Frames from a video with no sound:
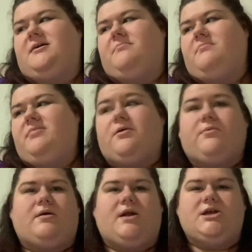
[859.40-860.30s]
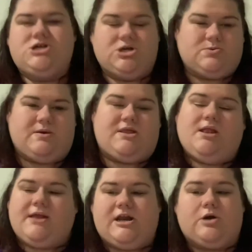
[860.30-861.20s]
there were issues with it
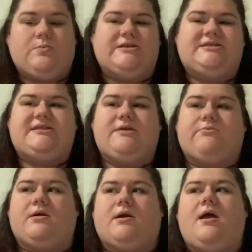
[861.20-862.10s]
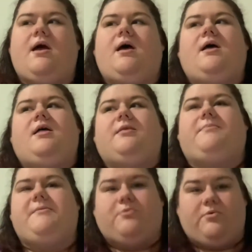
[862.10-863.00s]
later once the
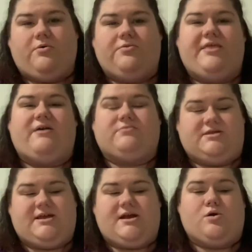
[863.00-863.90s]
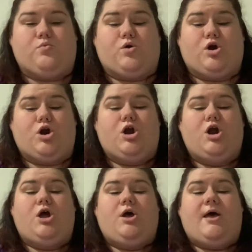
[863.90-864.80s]
people that were there were
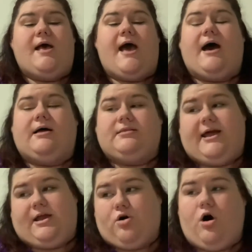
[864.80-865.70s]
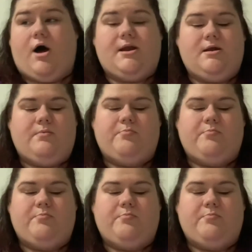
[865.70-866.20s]
gone.